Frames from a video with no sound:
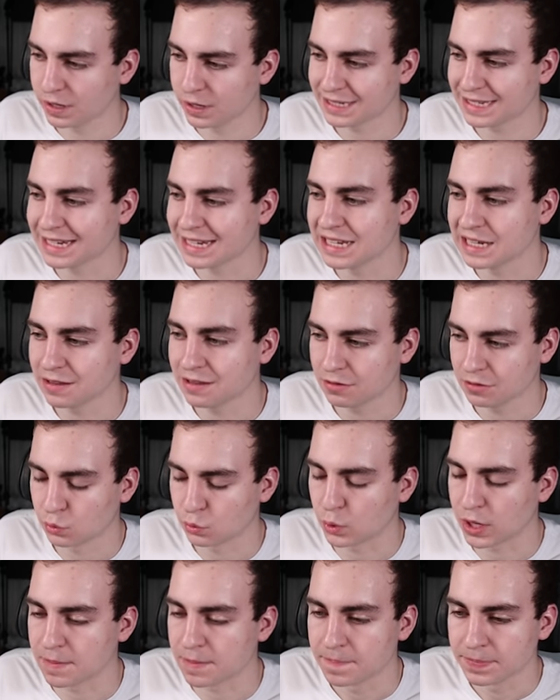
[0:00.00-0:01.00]

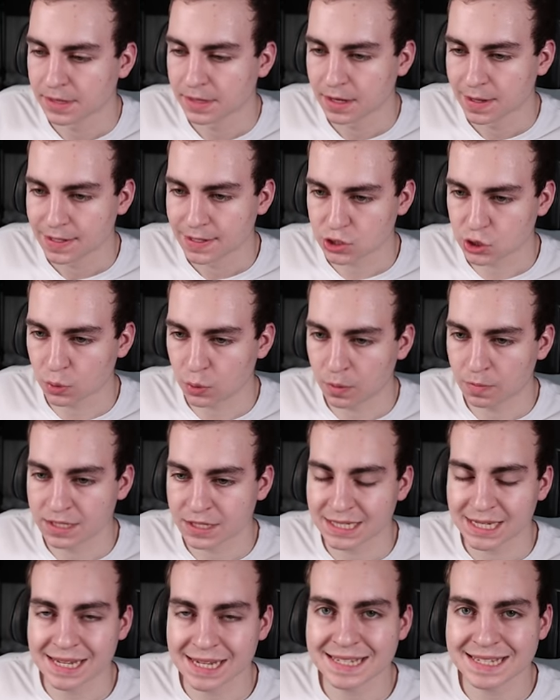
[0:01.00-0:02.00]
T3. So
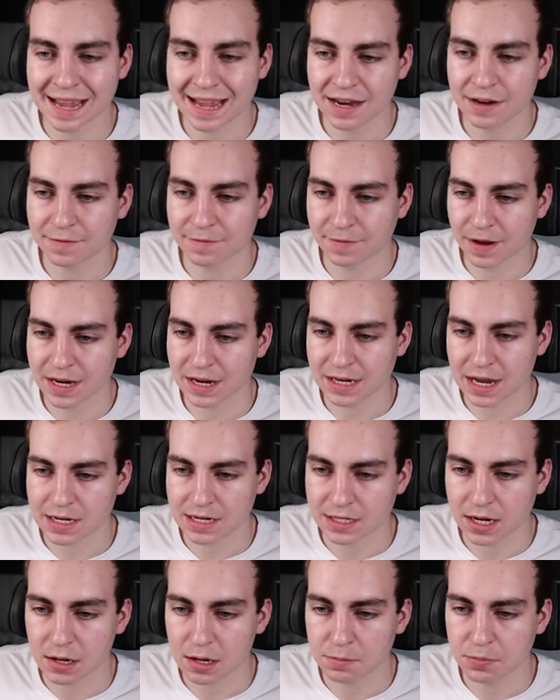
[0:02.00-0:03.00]
since I defined a
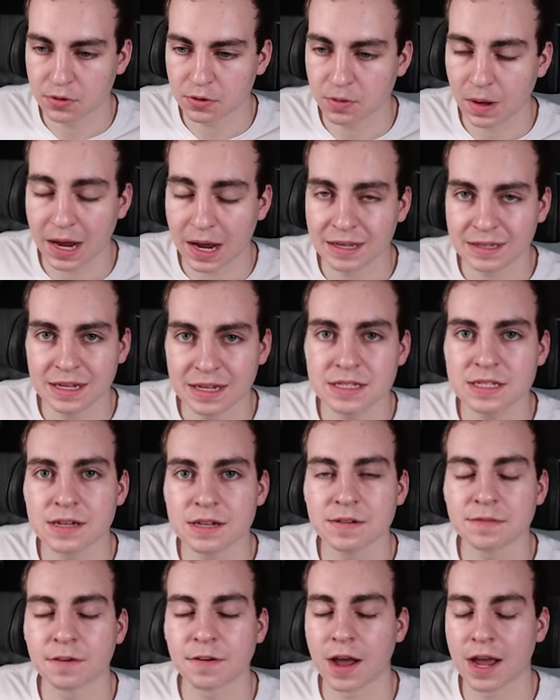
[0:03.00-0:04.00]
tuple, I need to
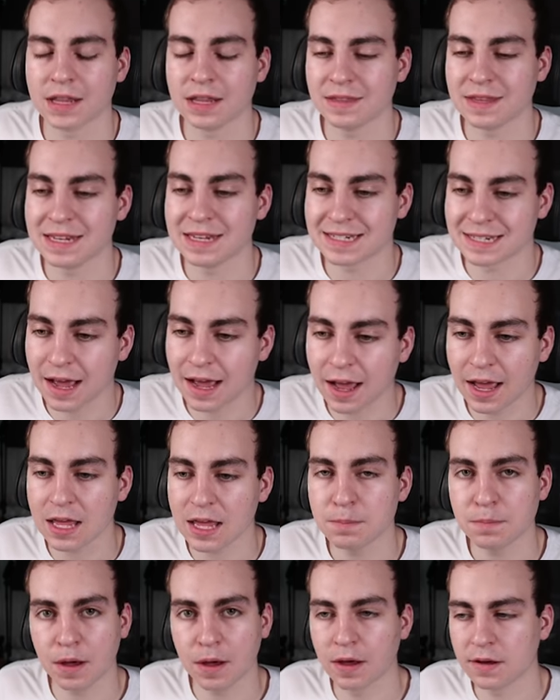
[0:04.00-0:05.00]
define the
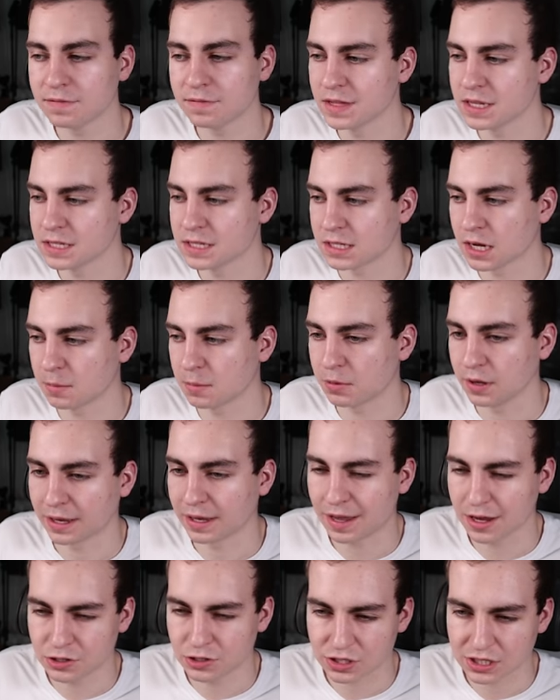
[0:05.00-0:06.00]
type of this tuple. I
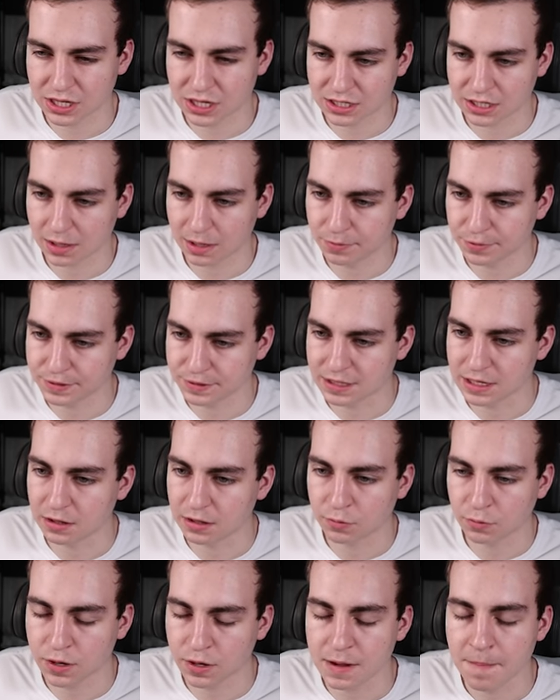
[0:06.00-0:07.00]
can't just say tuple
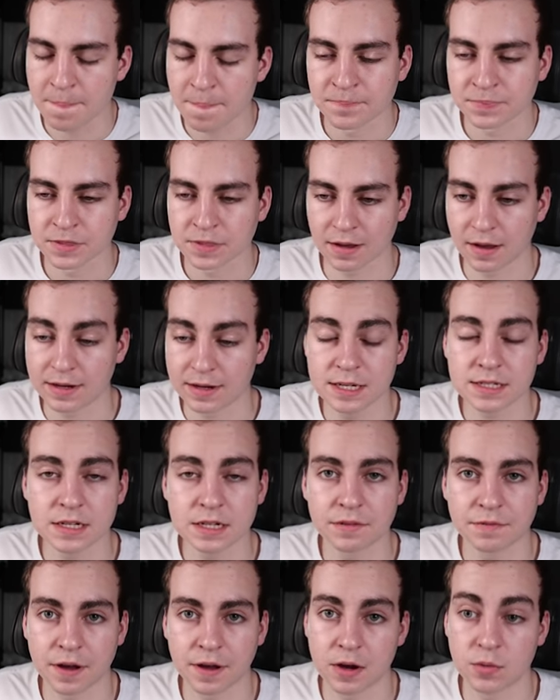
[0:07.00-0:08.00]
T3. I need to
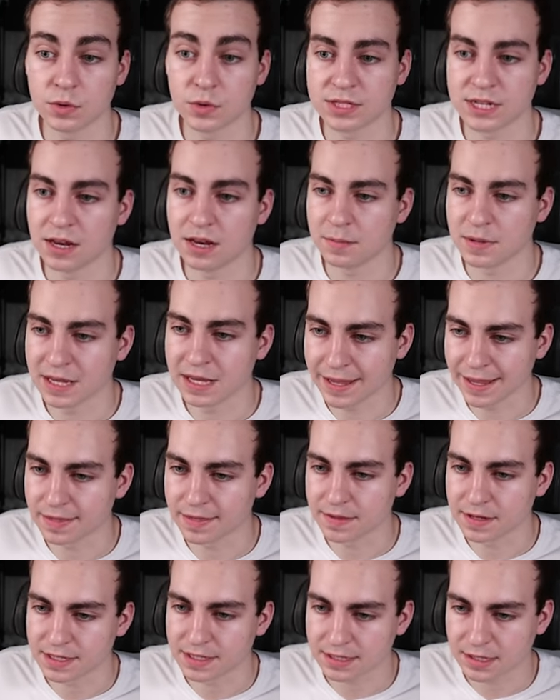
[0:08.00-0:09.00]
define what's going to be in
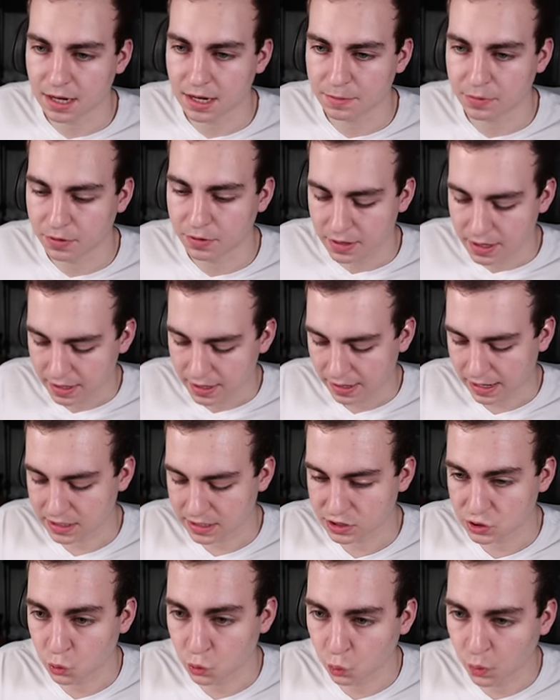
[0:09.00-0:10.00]
this tuple. And
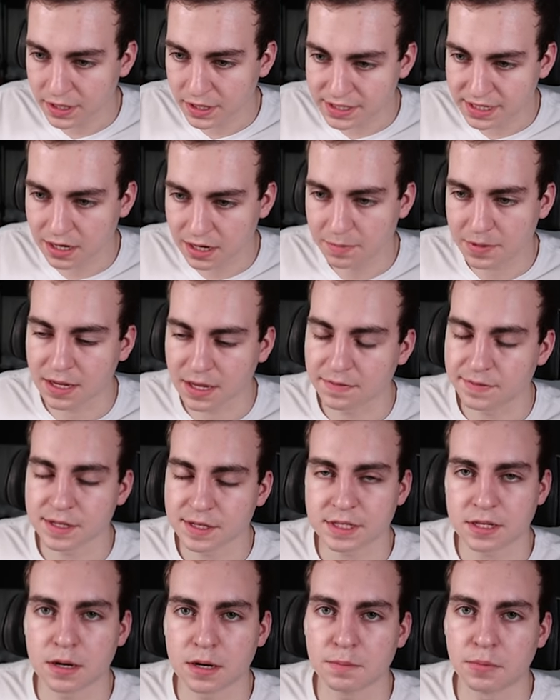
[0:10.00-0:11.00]
so what is going to be in this
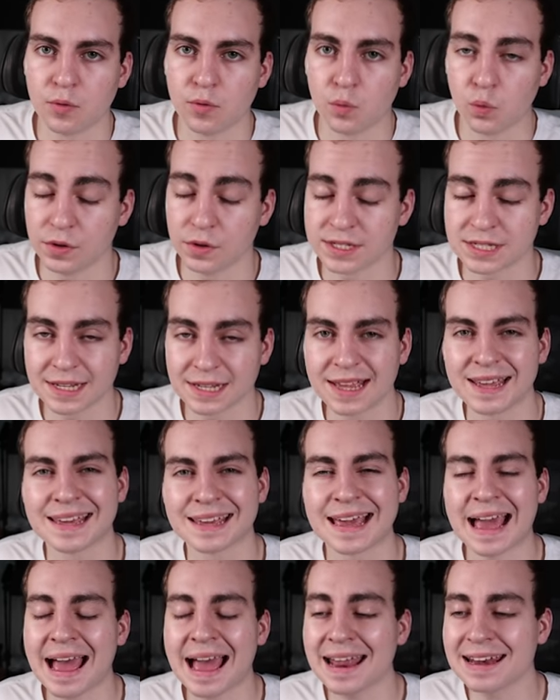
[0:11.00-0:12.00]
tuple? Well, it's the
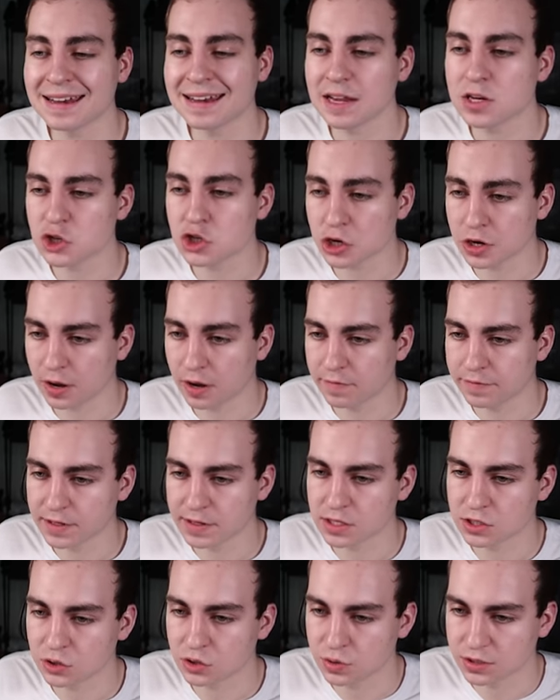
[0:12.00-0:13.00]
concatenation of
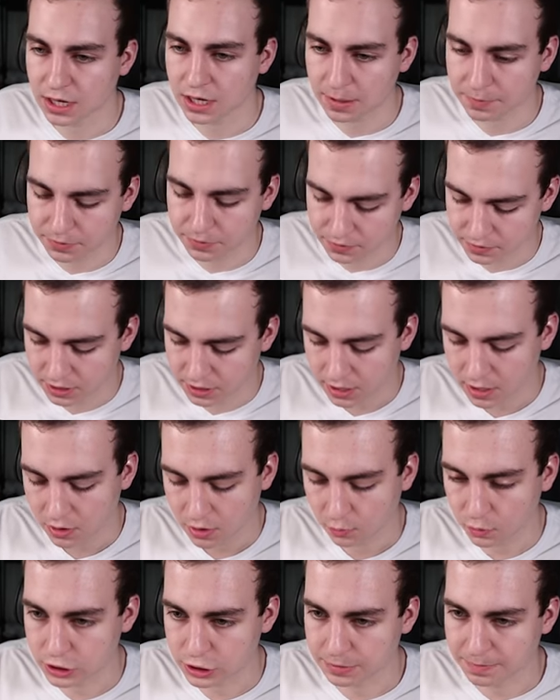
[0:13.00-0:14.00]
these two tuples,
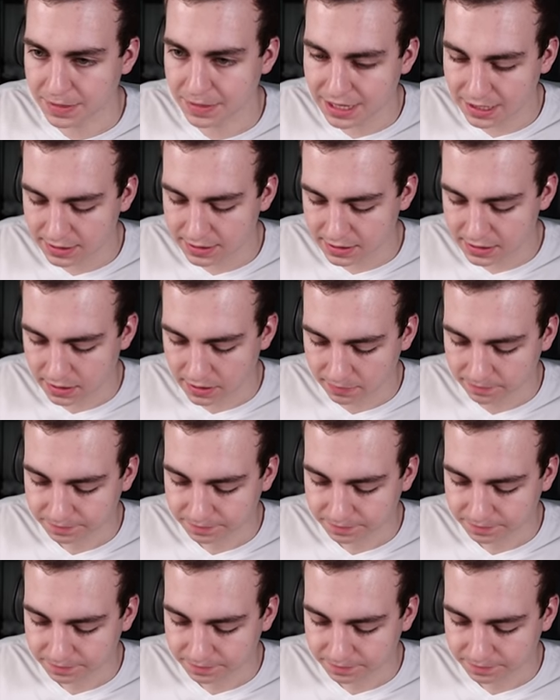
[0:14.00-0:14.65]
which means